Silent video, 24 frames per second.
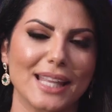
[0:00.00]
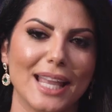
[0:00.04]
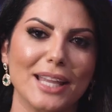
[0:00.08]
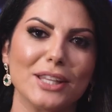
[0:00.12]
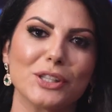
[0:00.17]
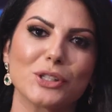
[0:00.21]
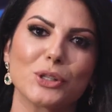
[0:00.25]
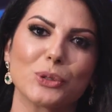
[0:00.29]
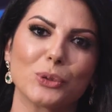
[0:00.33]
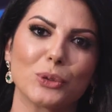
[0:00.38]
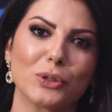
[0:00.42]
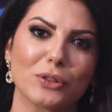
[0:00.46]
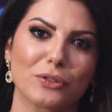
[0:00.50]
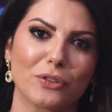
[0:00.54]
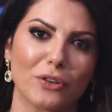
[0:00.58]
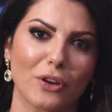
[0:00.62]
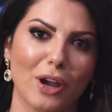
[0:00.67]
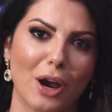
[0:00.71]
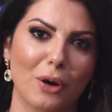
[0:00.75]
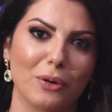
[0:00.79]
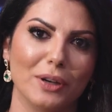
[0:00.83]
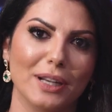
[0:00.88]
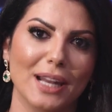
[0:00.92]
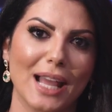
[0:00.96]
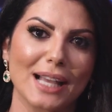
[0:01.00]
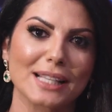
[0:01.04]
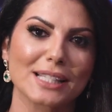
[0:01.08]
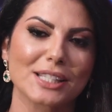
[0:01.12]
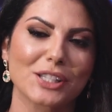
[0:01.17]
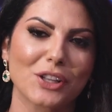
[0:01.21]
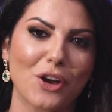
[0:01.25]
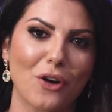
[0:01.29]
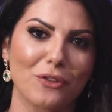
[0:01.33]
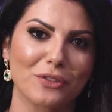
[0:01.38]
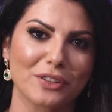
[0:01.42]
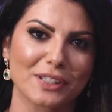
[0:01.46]
Stay tuned for our next
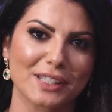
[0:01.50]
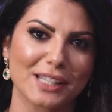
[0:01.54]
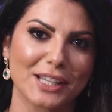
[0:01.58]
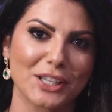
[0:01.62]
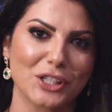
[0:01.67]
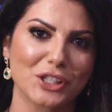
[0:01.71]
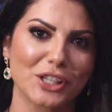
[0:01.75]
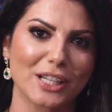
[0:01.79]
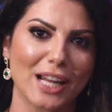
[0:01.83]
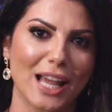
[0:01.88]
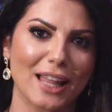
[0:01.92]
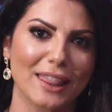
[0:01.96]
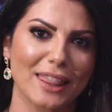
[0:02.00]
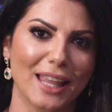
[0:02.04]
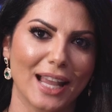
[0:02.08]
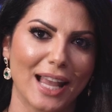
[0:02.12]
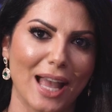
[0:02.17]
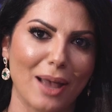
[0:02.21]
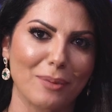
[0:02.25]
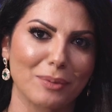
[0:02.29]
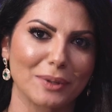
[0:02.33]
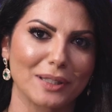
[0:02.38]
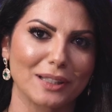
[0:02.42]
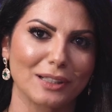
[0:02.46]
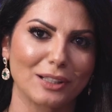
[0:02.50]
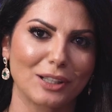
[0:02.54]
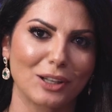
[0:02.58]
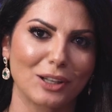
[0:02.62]
conversation at the Capital